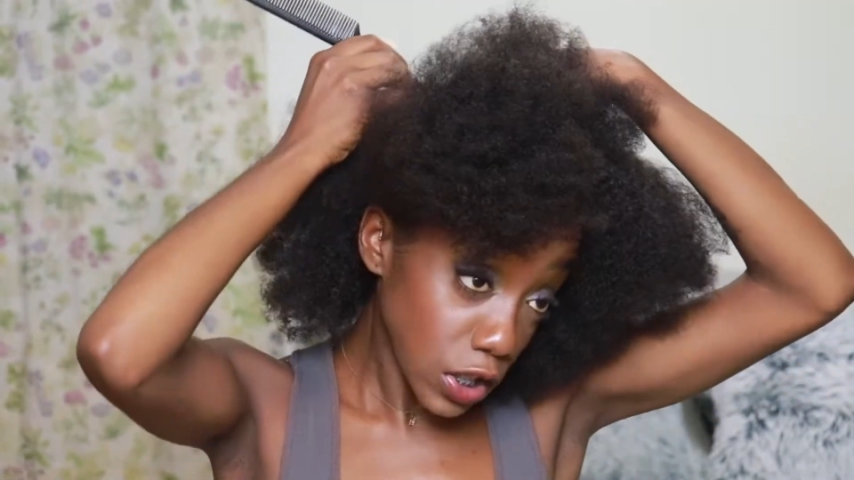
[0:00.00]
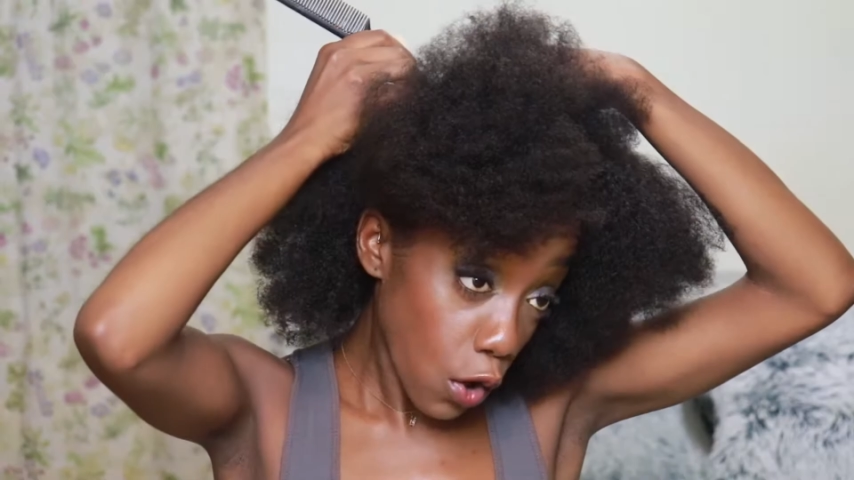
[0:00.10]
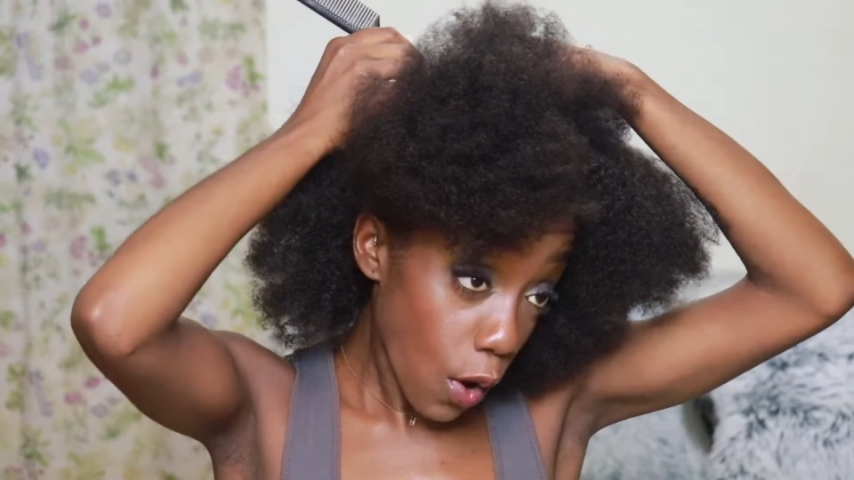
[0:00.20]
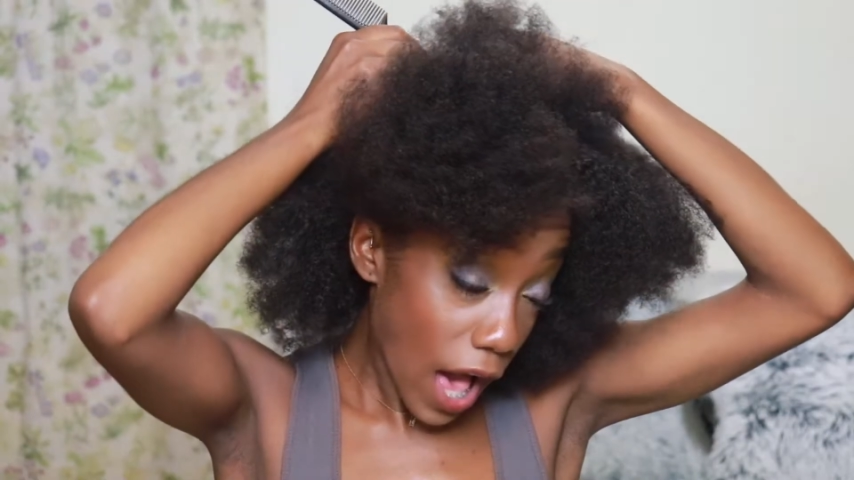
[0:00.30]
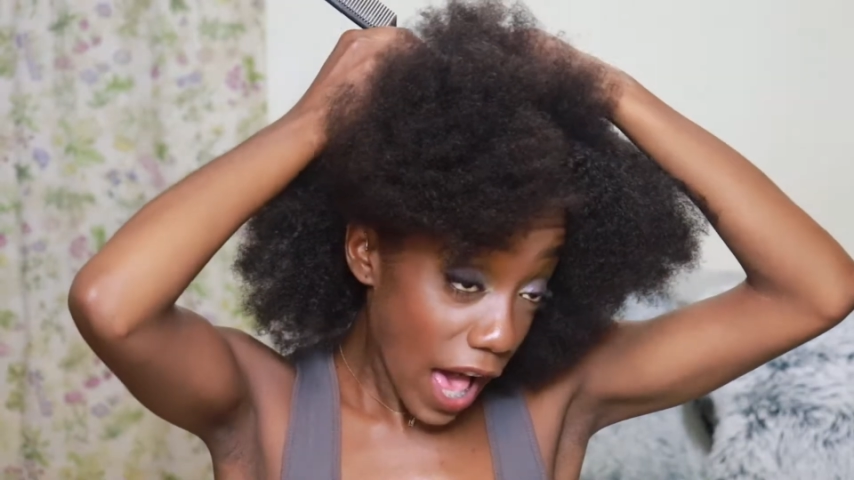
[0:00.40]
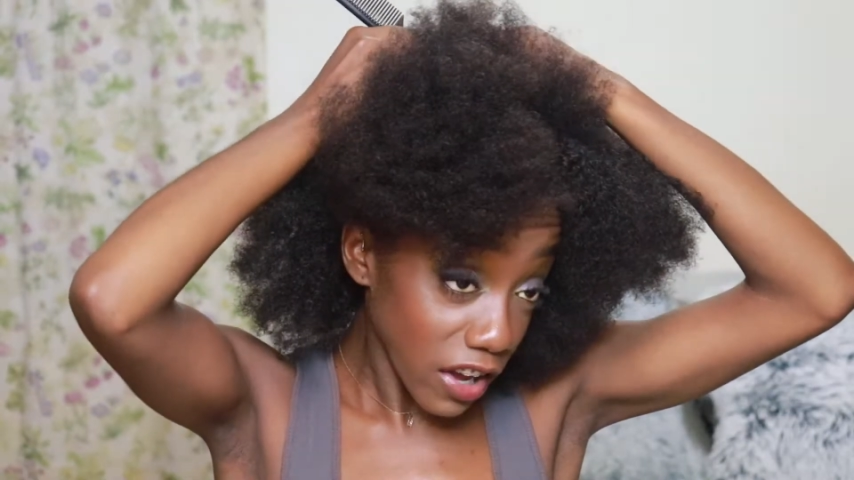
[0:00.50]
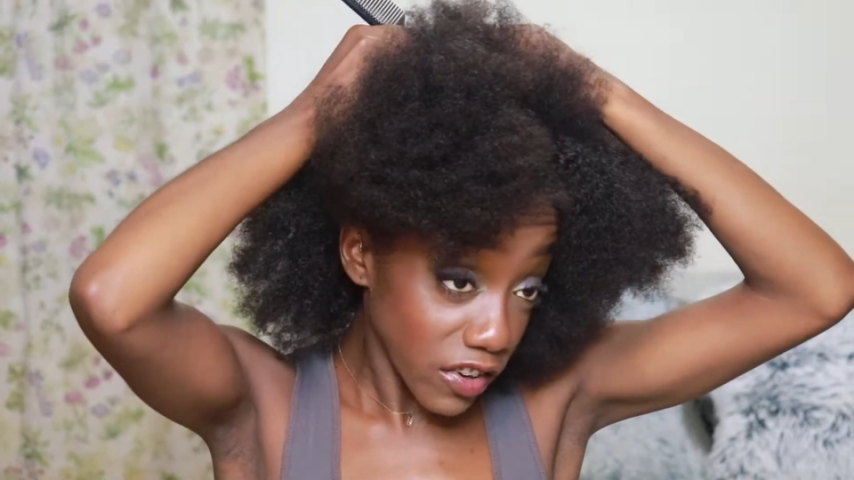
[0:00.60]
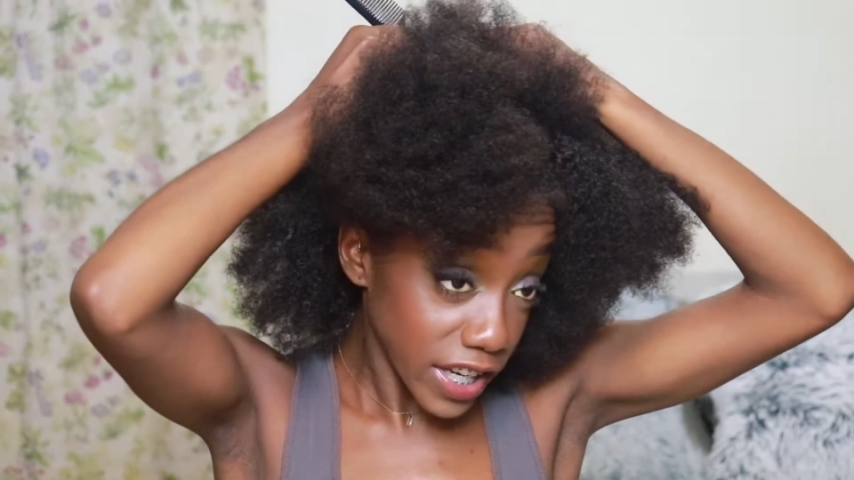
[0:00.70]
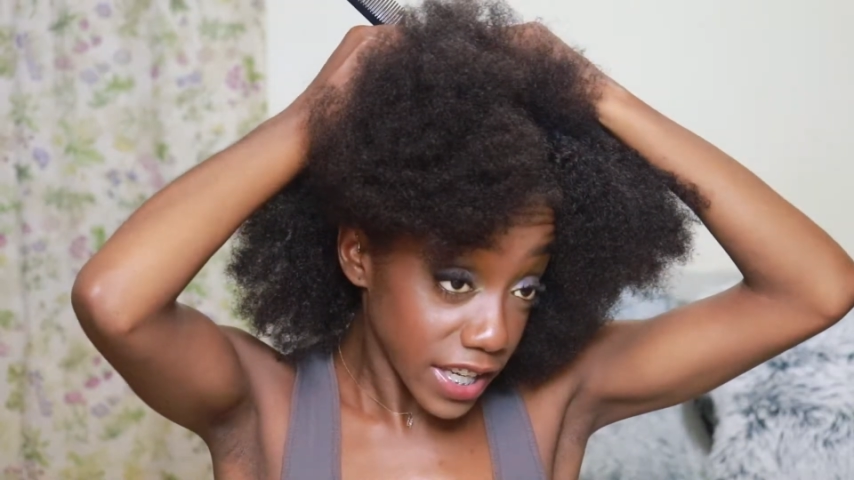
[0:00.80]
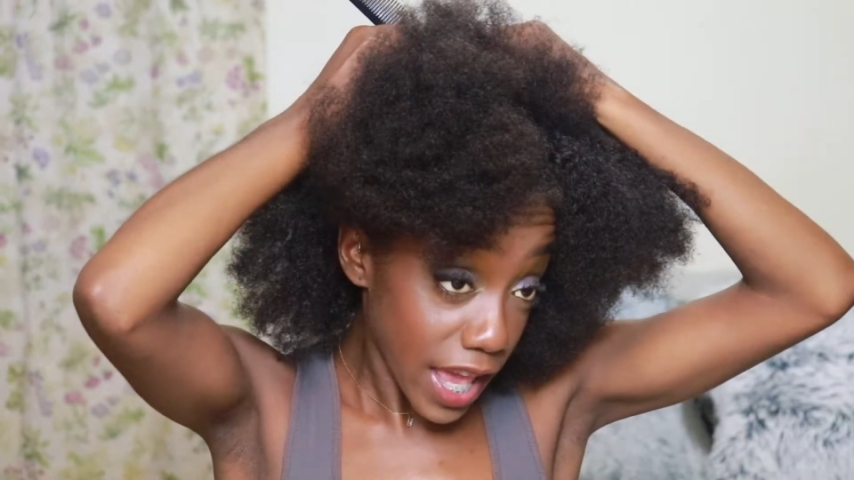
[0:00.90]
so hot
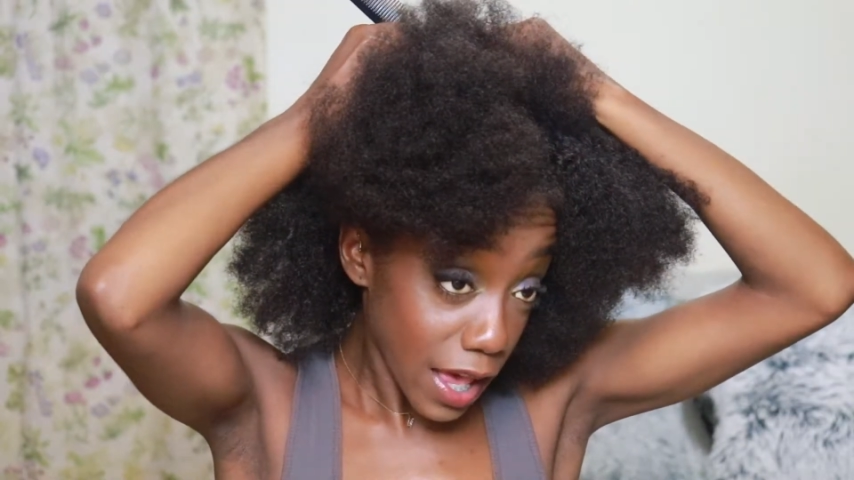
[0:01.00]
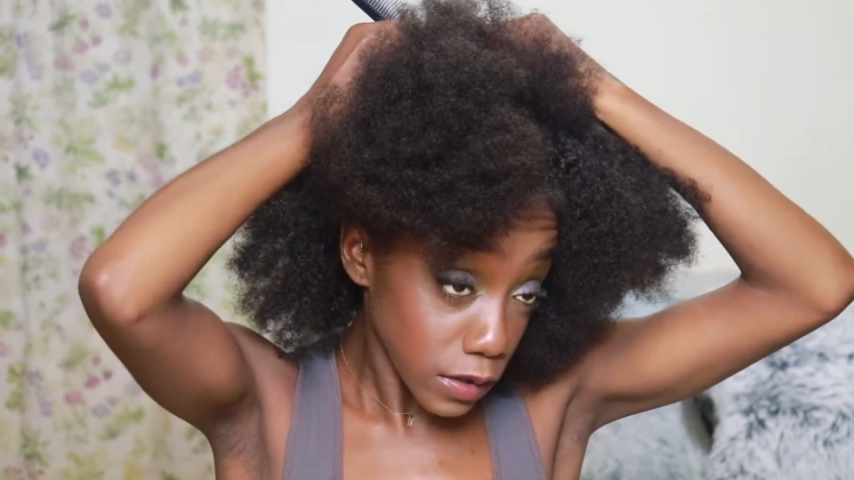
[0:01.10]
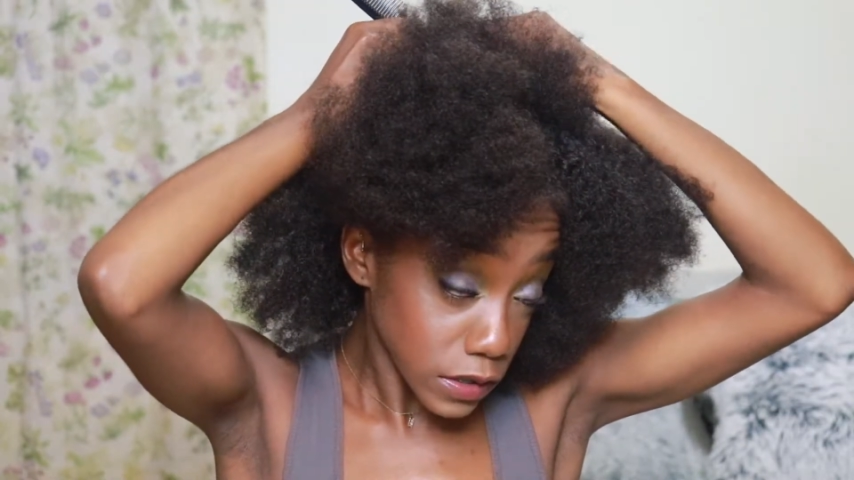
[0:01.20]
right now,